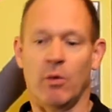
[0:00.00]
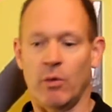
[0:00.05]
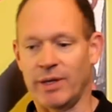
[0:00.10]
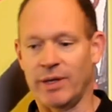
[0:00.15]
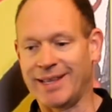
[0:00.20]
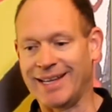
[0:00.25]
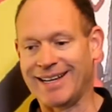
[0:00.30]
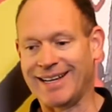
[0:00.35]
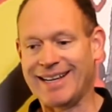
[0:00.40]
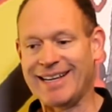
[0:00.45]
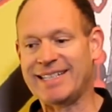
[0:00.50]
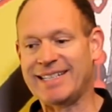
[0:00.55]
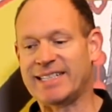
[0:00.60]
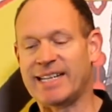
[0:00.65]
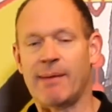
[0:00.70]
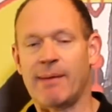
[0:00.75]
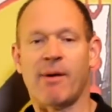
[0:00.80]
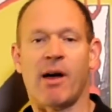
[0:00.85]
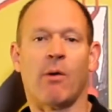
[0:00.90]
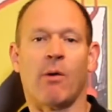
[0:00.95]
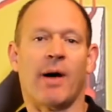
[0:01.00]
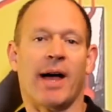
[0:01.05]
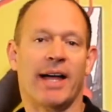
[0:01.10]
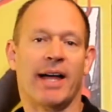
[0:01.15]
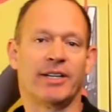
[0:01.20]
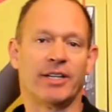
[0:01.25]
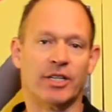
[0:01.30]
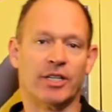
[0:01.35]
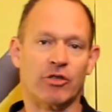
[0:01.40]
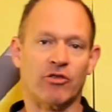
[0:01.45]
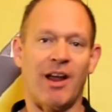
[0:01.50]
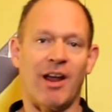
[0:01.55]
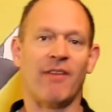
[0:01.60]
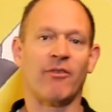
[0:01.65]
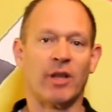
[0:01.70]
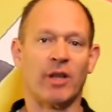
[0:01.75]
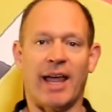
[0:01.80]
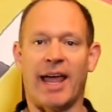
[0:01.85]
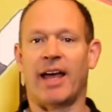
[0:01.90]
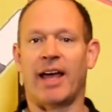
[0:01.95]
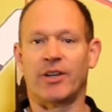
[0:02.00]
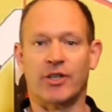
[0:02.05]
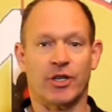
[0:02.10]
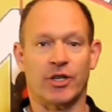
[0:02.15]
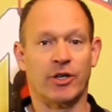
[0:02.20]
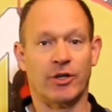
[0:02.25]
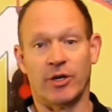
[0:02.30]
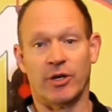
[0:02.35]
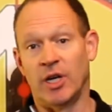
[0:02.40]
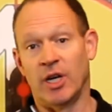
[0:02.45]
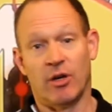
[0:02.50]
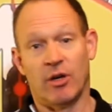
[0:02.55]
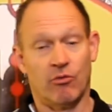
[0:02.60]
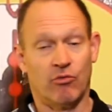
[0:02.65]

with the least MOA to travel out to.